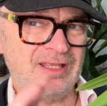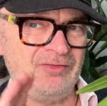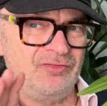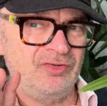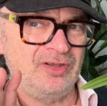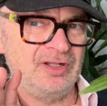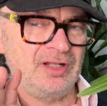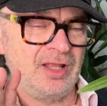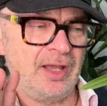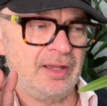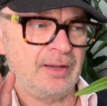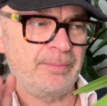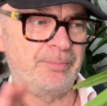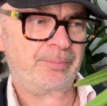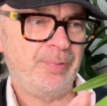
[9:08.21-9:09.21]
If you
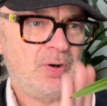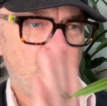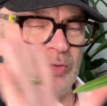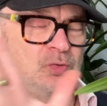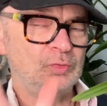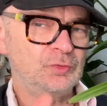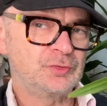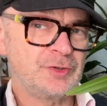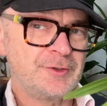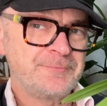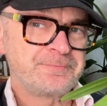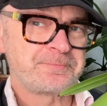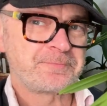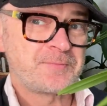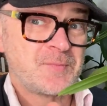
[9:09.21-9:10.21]
like bold
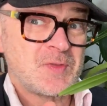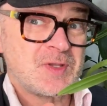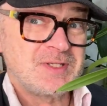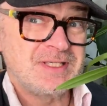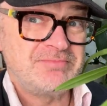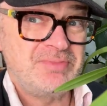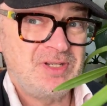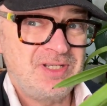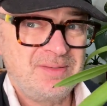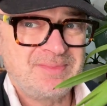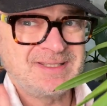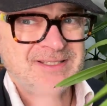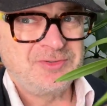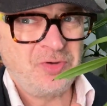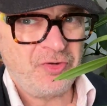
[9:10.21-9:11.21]

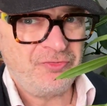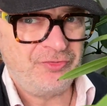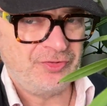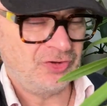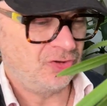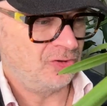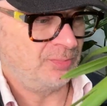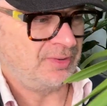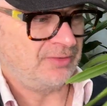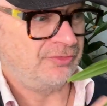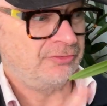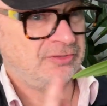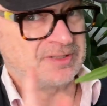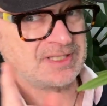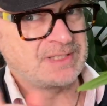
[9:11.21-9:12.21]
Cymbidiums, not for you, but if
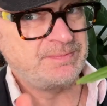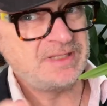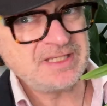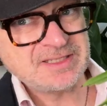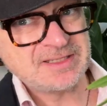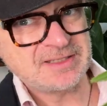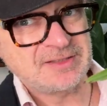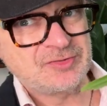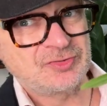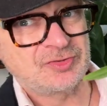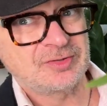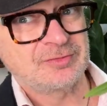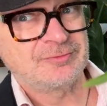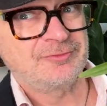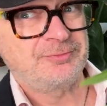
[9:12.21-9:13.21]
you're into
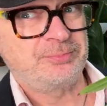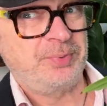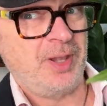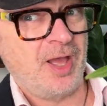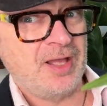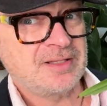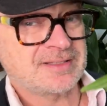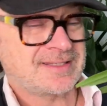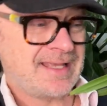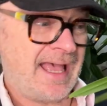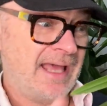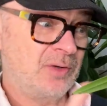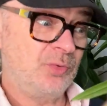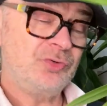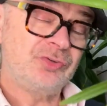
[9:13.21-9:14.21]
species plants
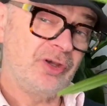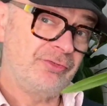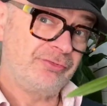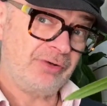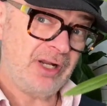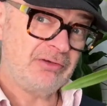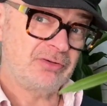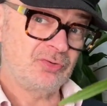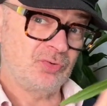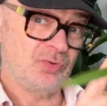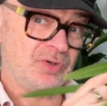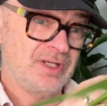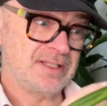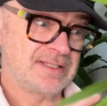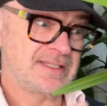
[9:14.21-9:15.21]
and also fragrant
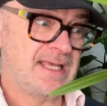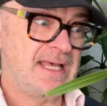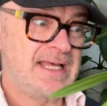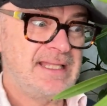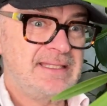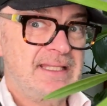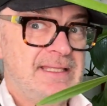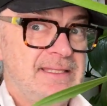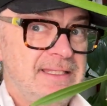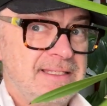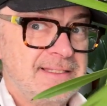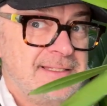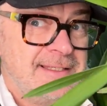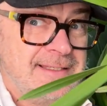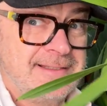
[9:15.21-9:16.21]
orchids, then
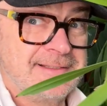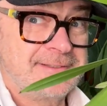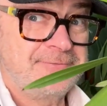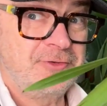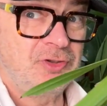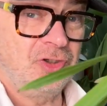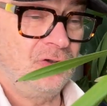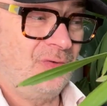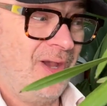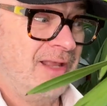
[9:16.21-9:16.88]
this is for you.